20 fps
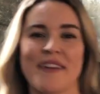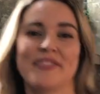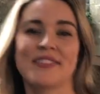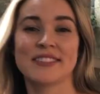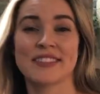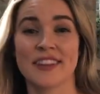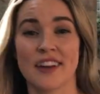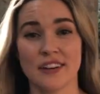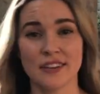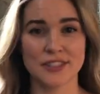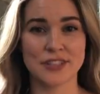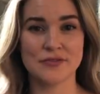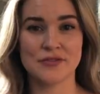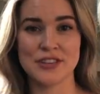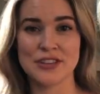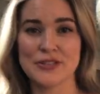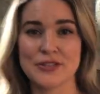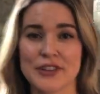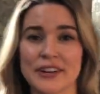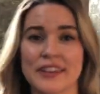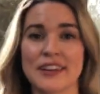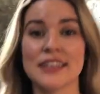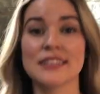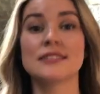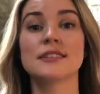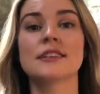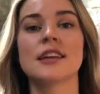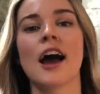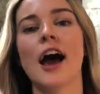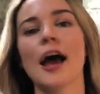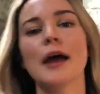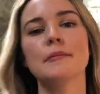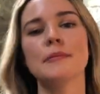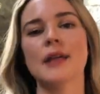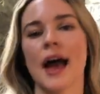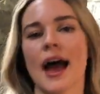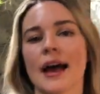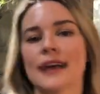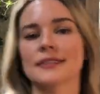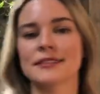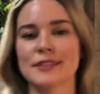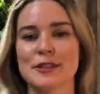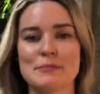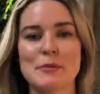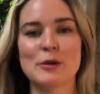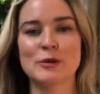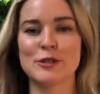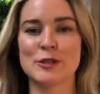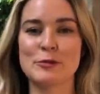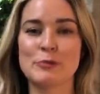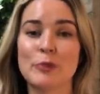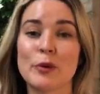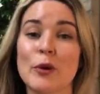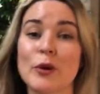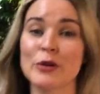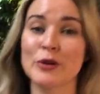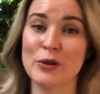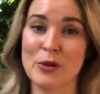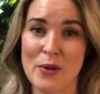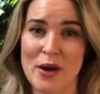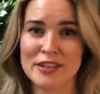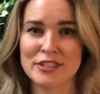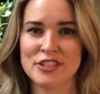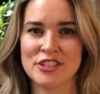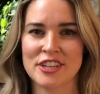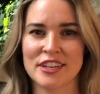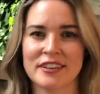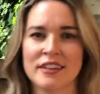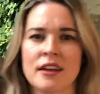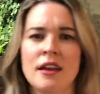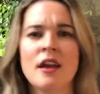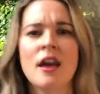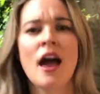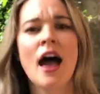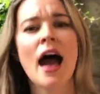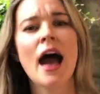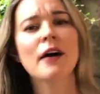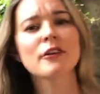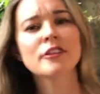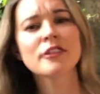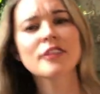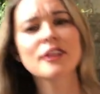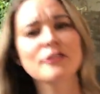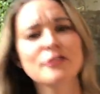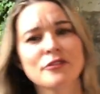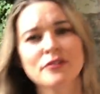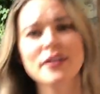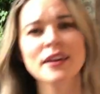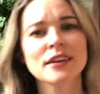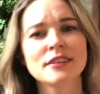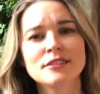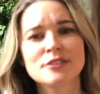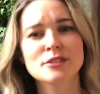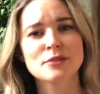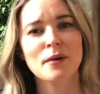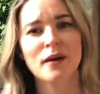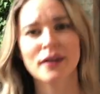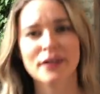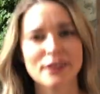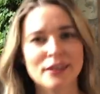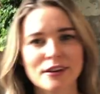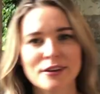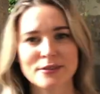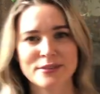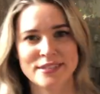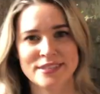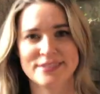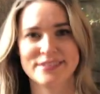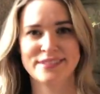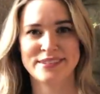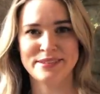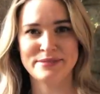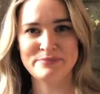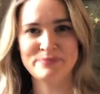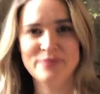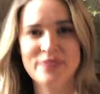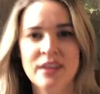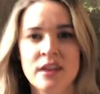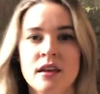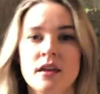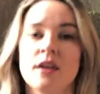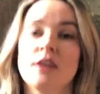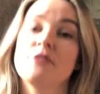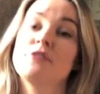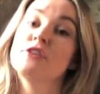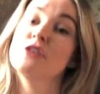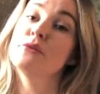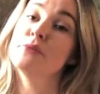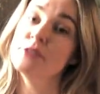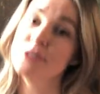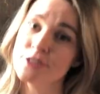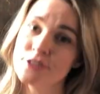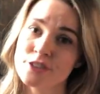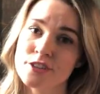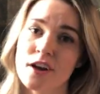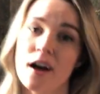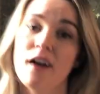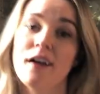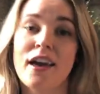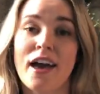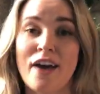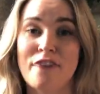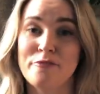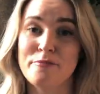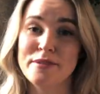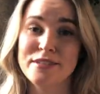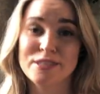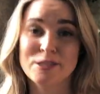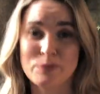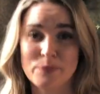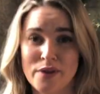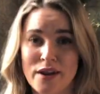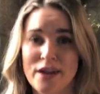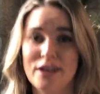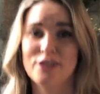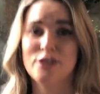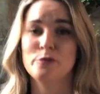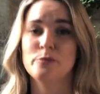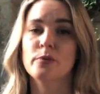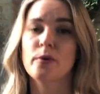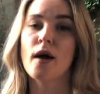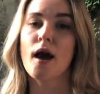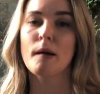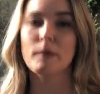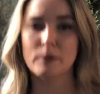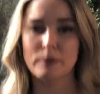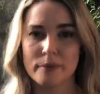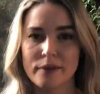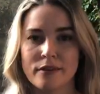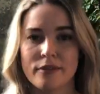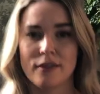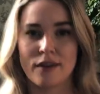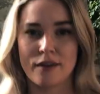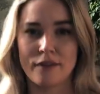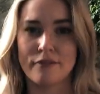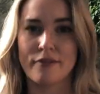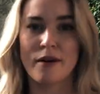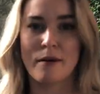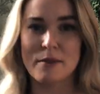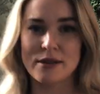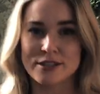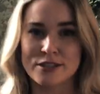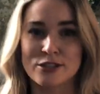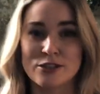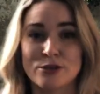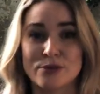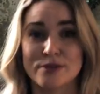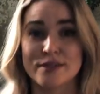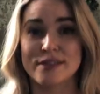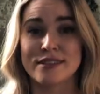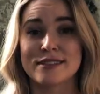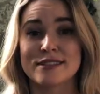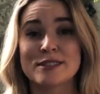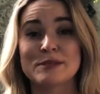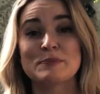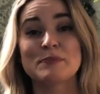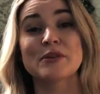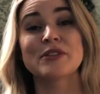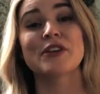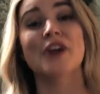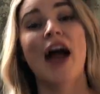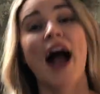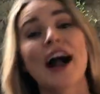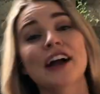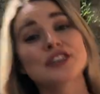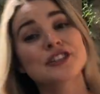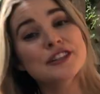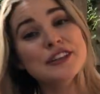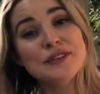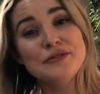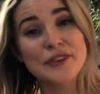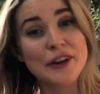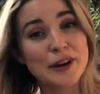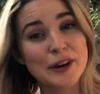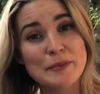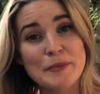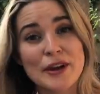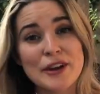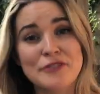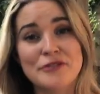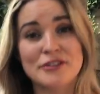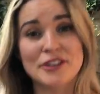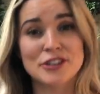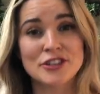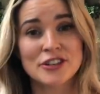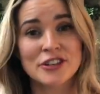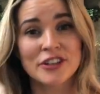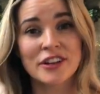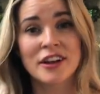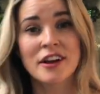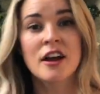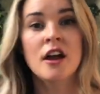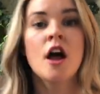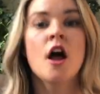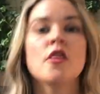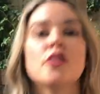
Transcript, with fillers: we've met the skunks of New York, it's time to ask the most important question. How do they fit into our ecosystem? If you and your dog have the sprayed, you probably think of them as a nuisance, but they're actually very beneficial.